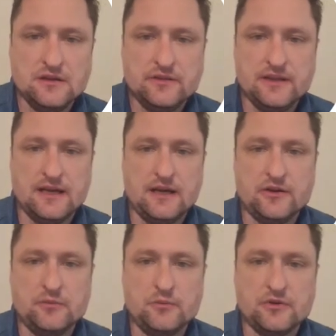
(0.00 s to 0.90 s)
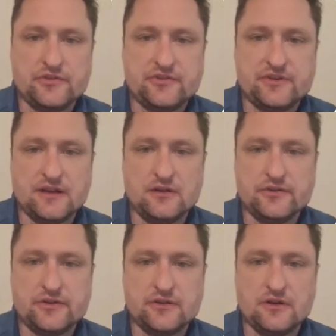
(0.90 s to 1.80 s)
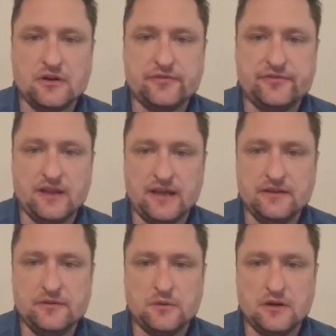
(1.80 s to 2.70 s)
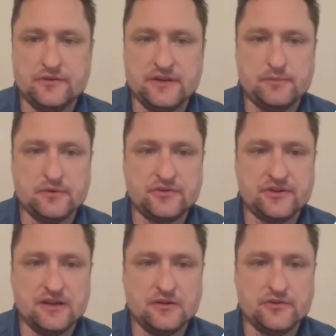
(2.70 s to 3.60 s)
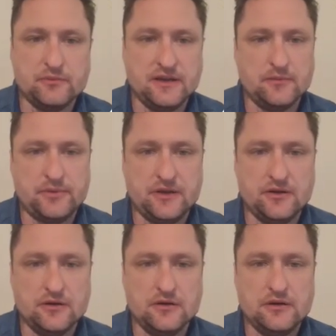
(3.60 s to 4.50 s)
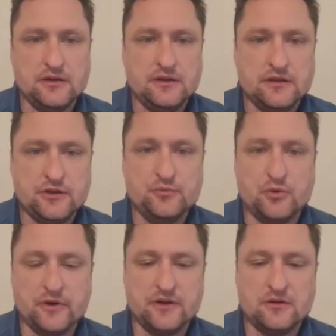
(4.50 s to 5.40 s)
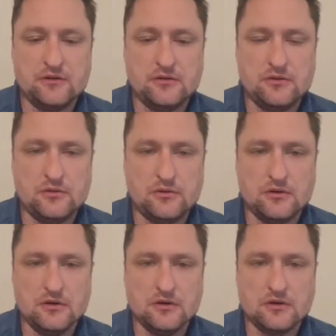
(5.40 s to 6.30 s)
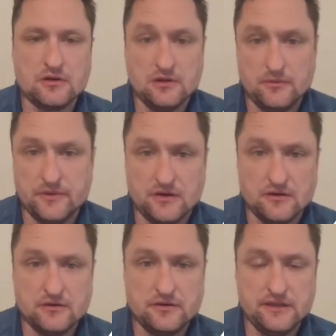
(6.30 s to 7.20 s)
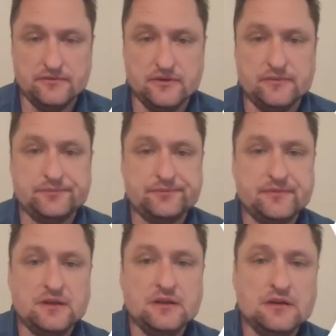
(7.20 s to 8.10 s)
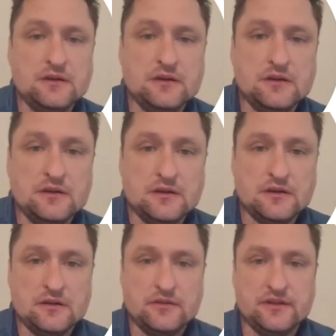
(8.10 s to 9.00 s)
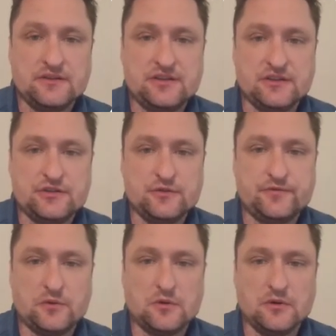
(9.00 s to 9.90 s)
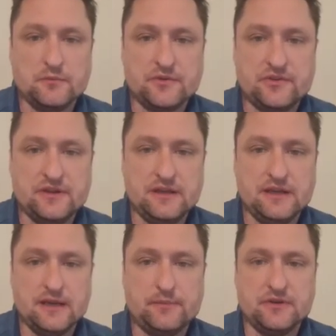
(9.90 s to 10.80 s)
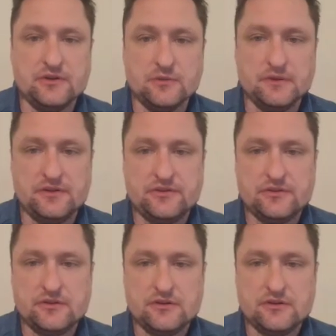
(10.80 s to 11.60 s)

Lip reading: The outermost cells are flattened, while deeper cells may appear cuboidal or columnar even. This tissue forms the epidermis,